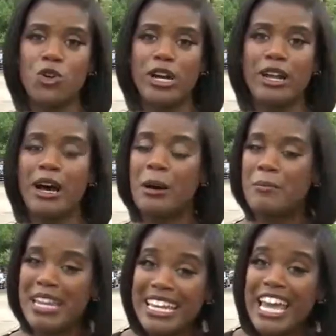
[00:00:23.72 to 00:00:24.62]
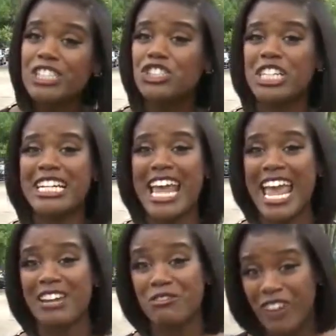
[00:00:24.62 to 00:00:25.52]
on uh, mediation
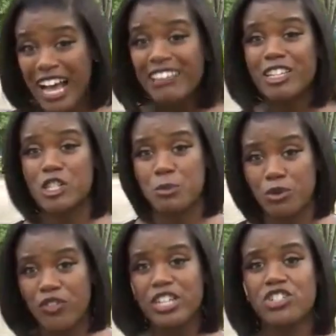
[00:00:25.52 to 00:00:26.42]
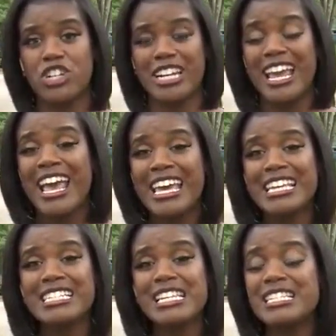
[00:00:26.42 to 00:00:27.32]
and violence prevention.
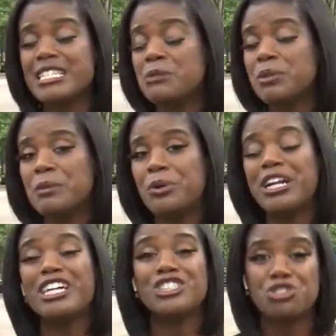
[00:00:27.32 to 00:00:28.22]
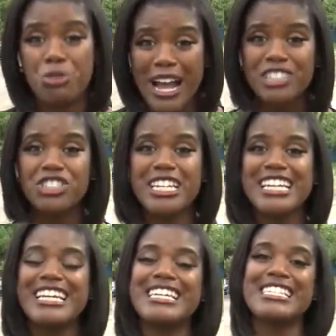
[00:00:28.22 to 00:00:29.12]
He says, simply put, a
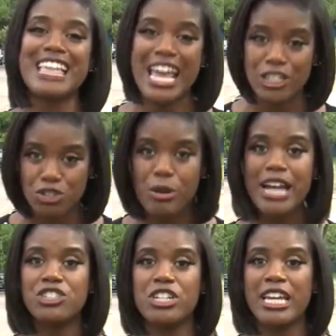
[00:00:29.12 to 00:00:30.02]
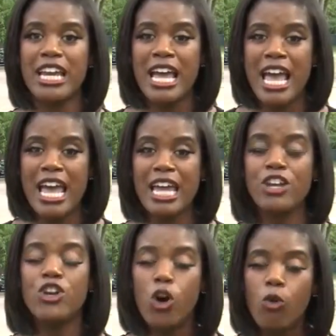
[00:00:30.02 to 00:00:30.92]
tragedy is a tragedy,
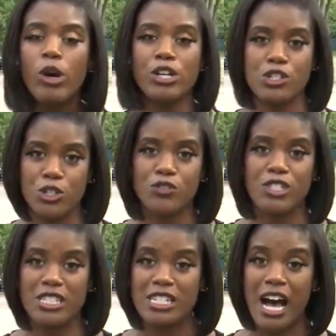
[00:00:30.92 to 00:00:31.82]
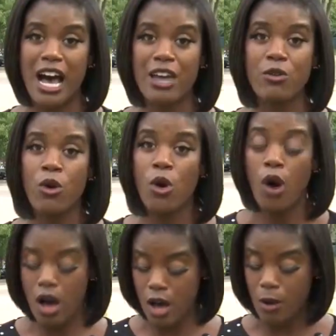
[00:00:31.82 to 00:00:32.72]
and no one deserves to die,
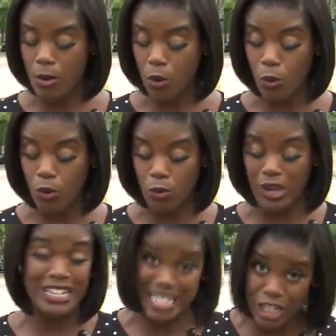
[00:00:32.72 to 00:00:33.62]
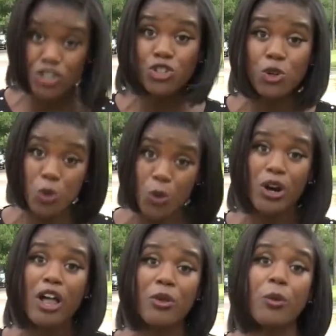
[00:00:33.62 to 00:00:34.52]
um, intentional
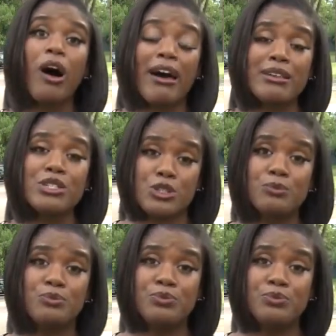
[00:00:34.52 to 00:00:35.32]
or otherwise.